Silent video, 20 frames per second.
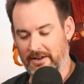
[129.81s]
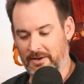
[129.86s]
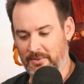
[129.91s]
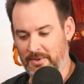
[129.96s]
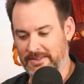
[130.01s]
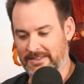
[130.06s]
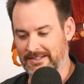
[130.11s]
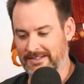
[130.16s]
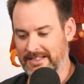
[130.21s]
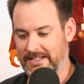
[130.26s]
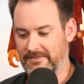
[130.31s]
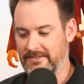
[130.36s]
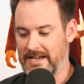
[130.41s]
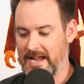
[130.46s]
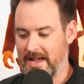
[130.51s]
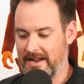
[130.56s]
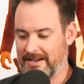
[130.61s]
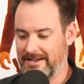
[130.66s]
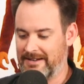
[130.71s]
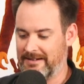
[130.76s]
Now, what they're leaving
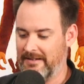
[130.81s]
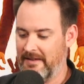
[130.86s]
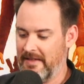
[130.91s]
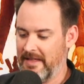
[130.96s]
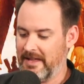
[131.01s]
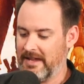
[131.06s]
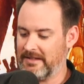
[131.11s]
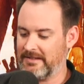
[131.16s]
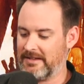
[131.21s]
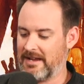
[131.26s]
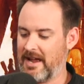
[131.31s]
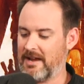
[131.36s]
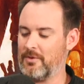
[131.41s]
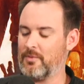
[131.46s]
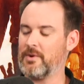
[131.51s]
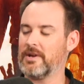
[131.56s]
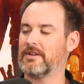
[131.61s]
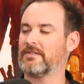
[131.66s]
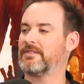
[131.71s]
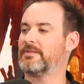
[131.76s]
out of here, it's kind of
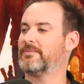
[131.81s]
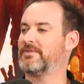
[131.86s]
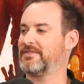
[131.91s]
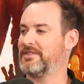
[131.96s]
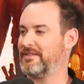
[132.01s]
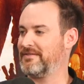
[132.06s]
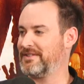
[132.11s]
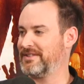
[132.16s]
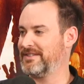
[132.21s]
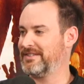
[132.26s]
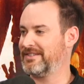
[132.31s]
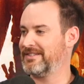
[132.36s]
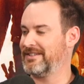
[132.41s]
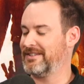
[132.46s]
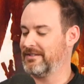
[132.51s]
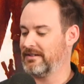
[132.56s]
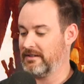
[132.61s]
weird, some stuff that you see.